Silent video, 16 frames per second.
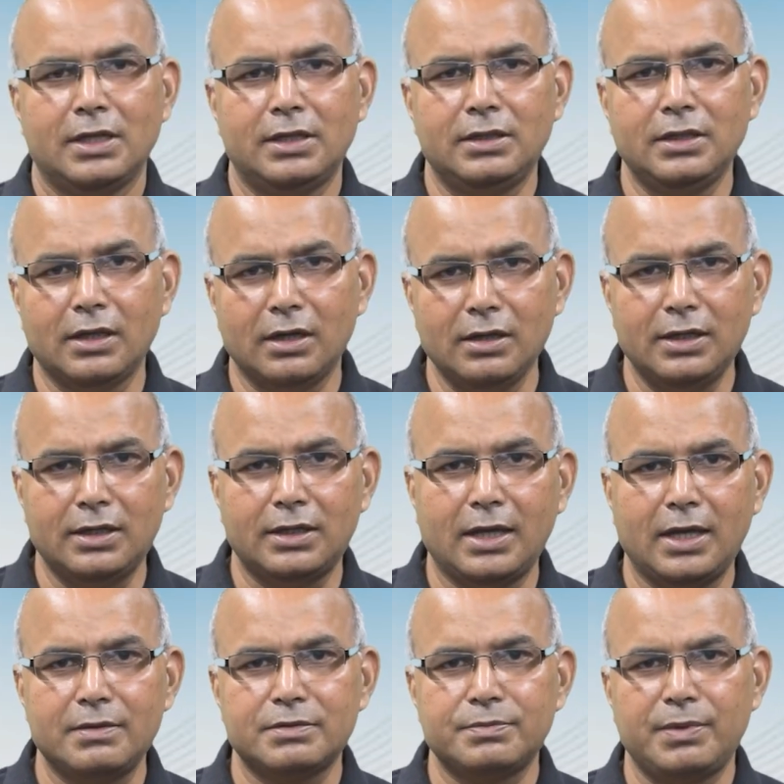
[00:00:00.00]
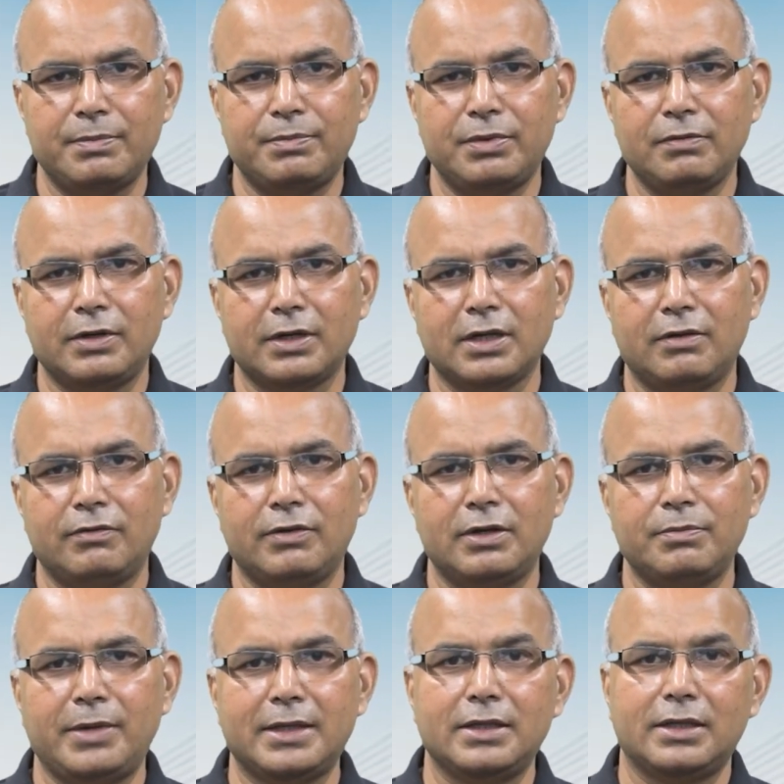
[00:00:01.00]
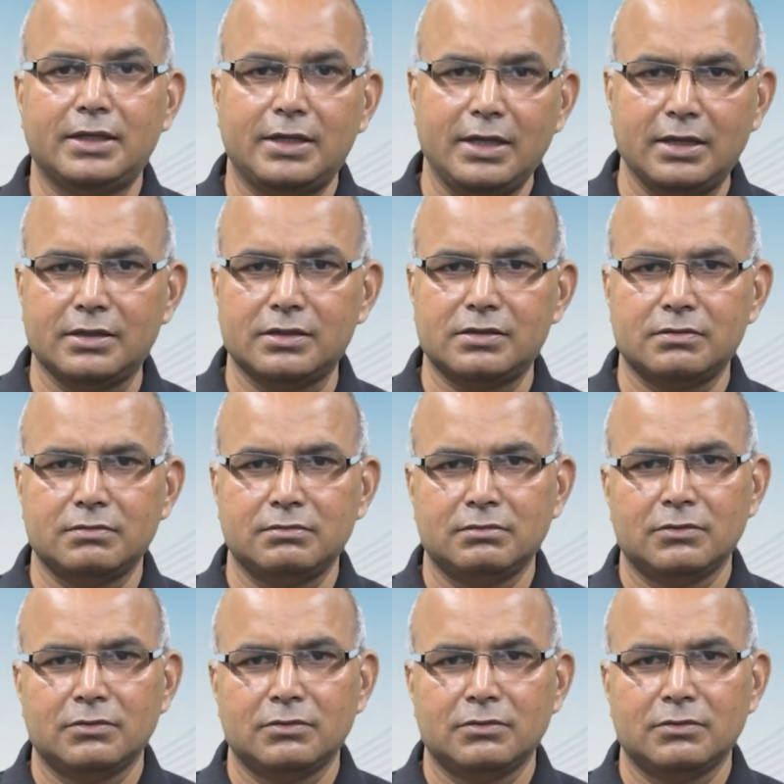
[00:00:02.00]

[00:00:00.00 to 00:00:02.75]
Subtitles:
In the earlier times, people were governed by the kings